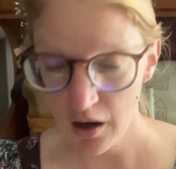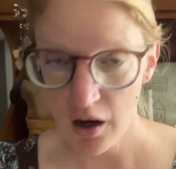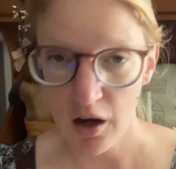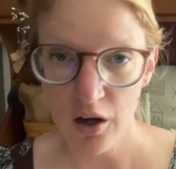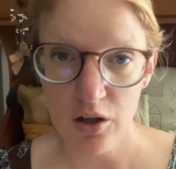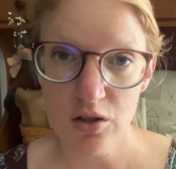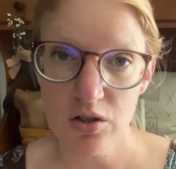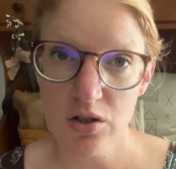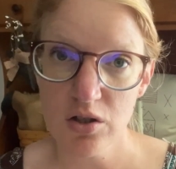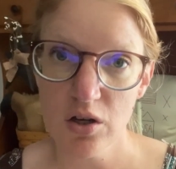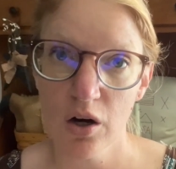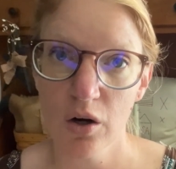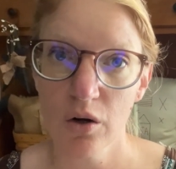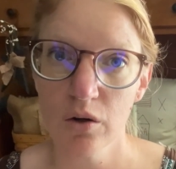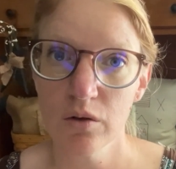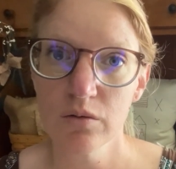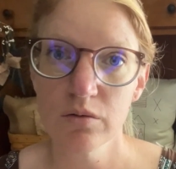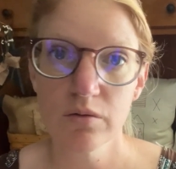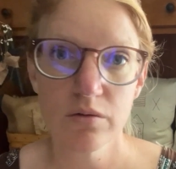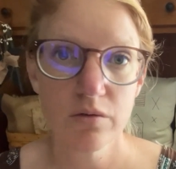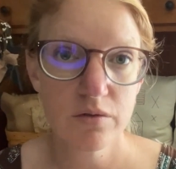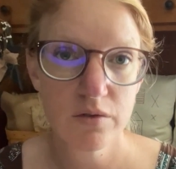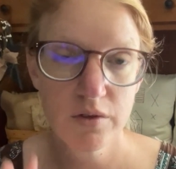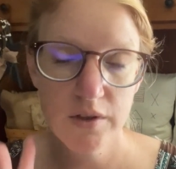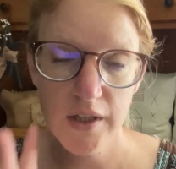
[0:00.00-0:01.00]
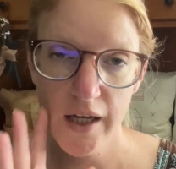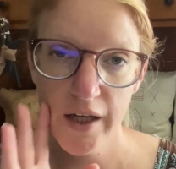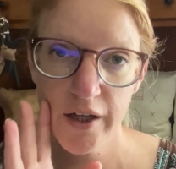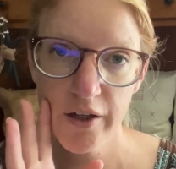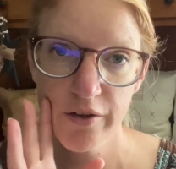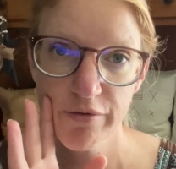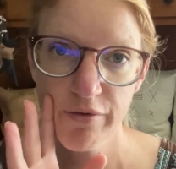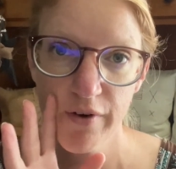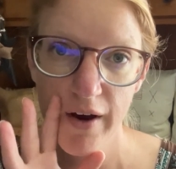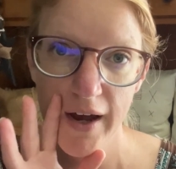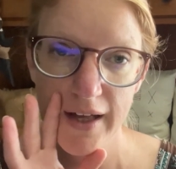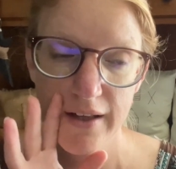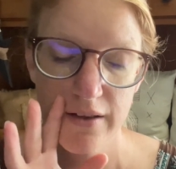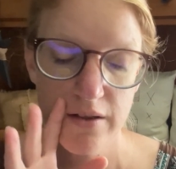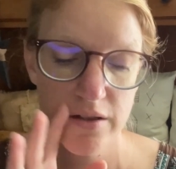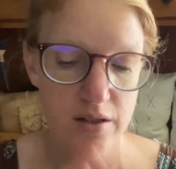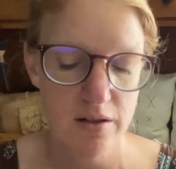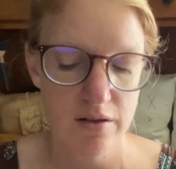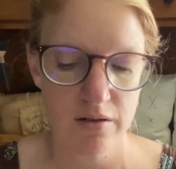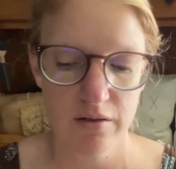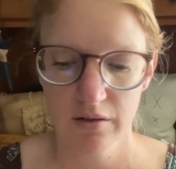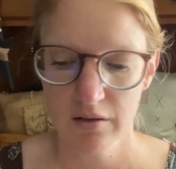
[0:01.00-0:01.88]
Also, tell your friends.